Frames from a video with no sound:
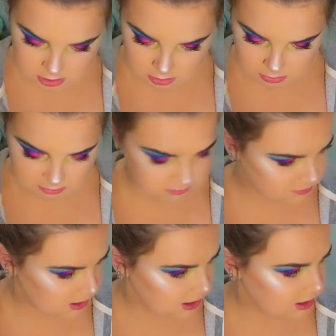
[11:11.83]
dug my
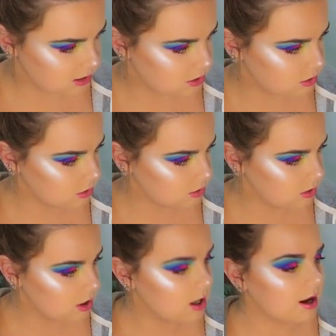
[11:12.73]
finger into.
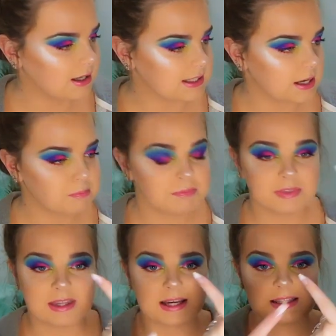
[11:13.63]
Yep,
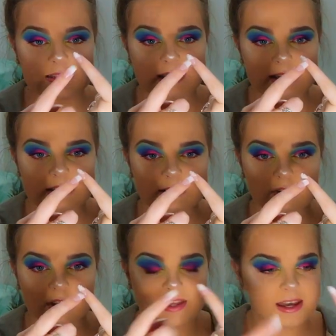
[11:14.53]
that's that's it
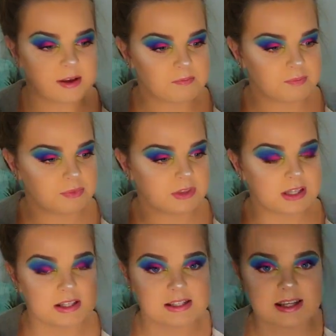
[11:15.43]
right there.
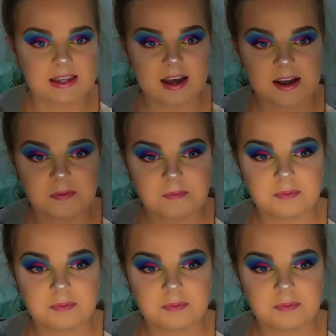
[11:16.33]
Can you see that?